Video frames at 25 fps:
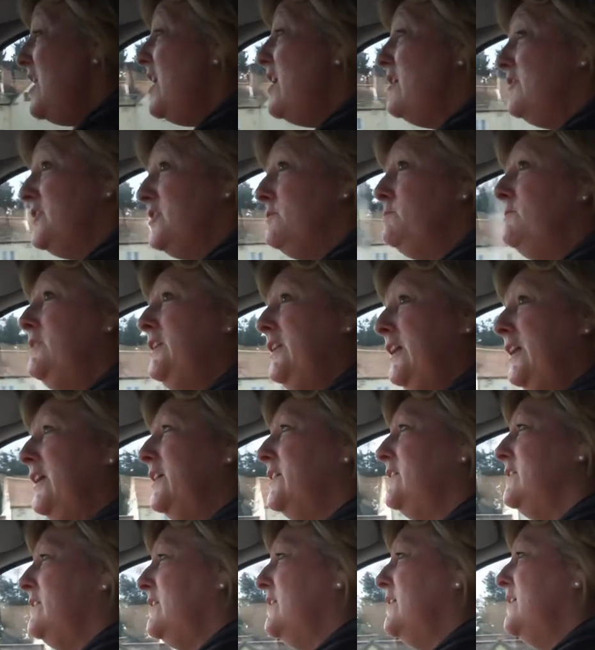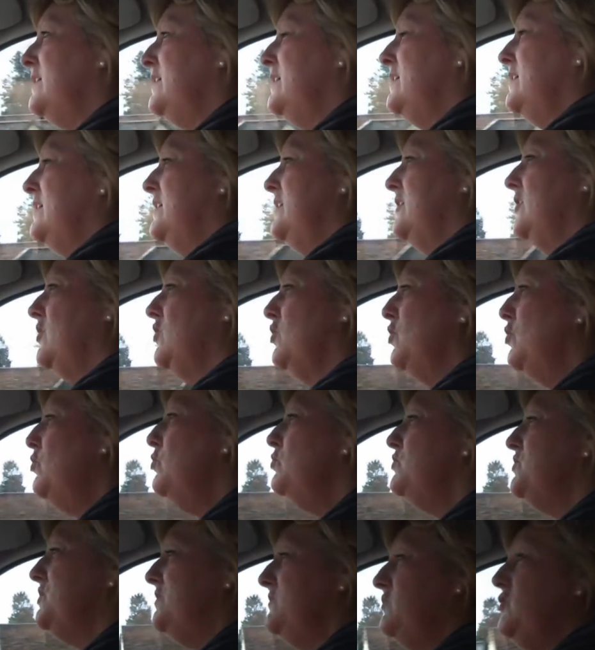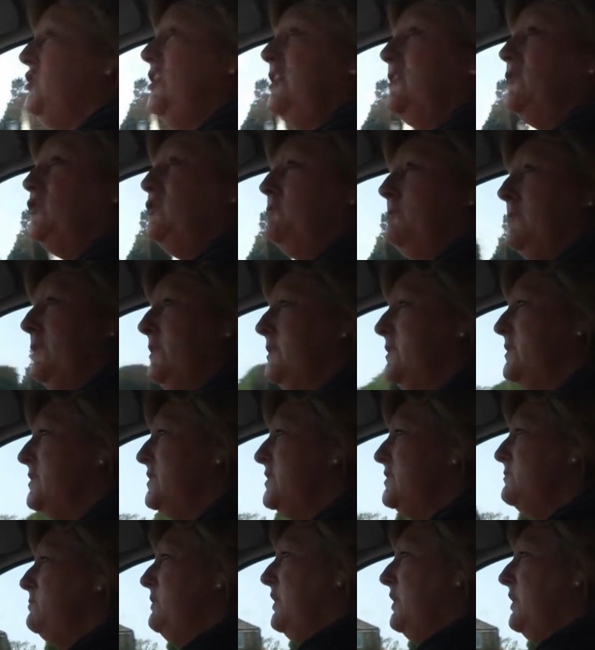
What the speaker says: last-minute calls of judgment